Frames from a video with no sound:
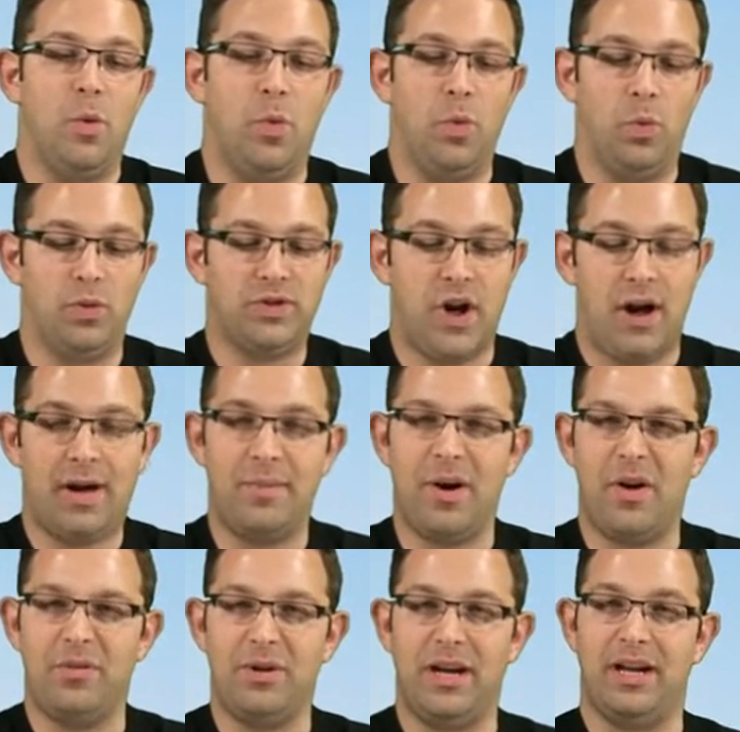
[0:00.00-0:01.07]
We'll talk
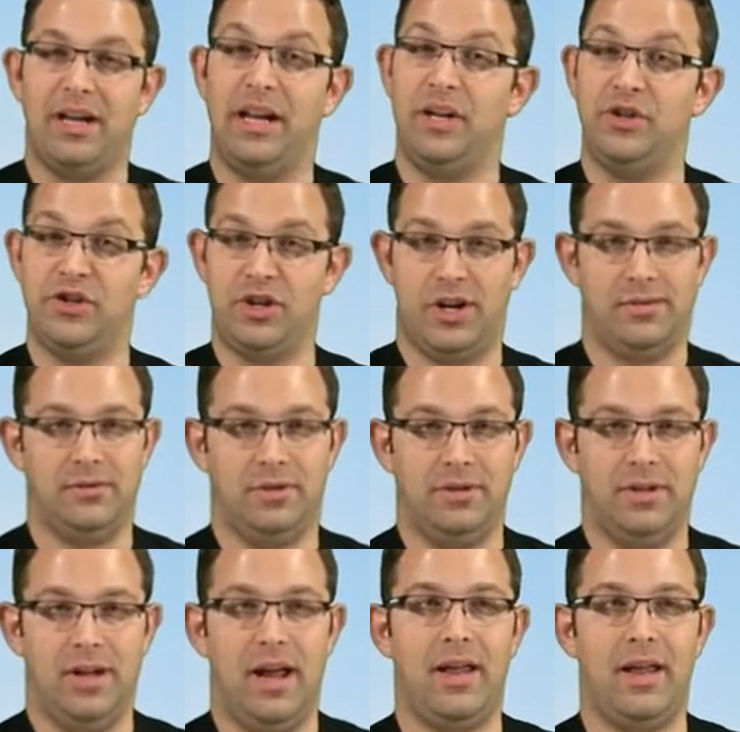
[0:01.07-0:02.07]
about it in general,